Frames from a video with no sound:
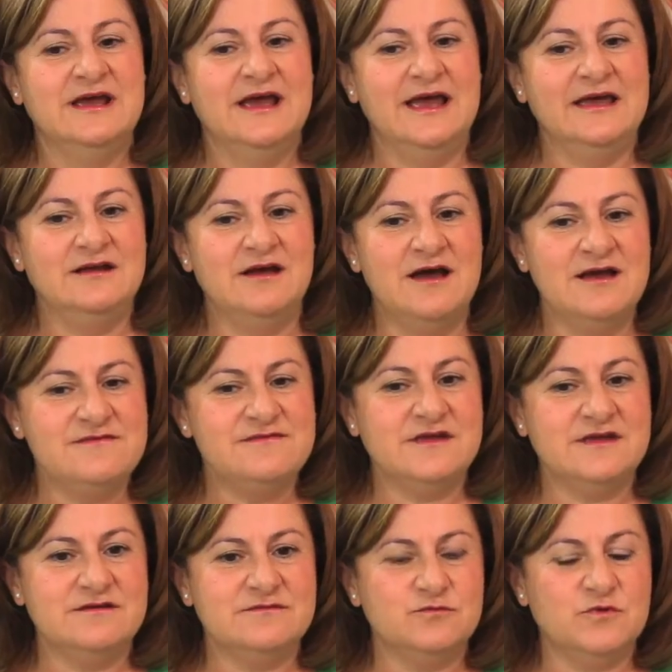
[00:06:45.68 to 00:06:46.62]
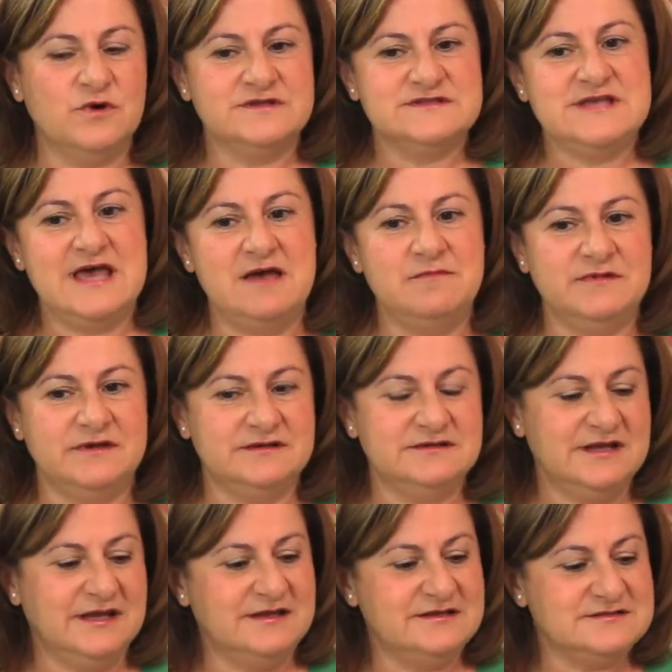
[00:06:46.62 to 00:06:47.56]
And I think what's
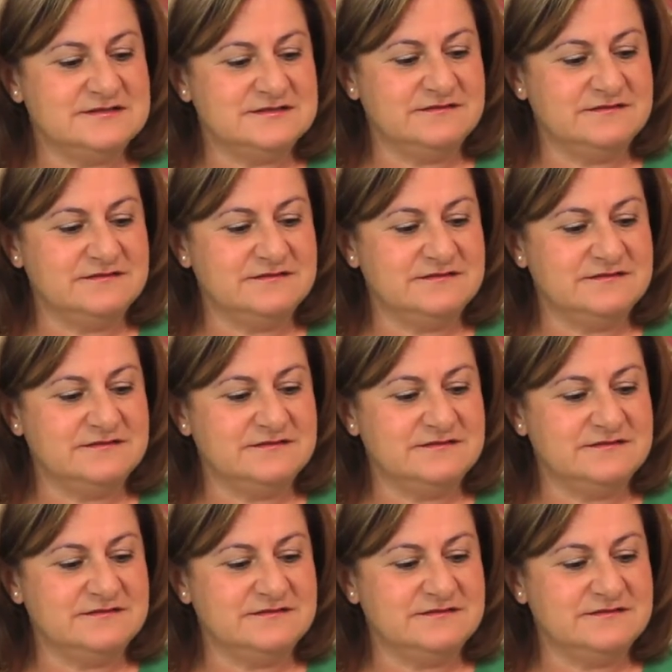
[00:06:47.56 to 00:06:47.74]
happened is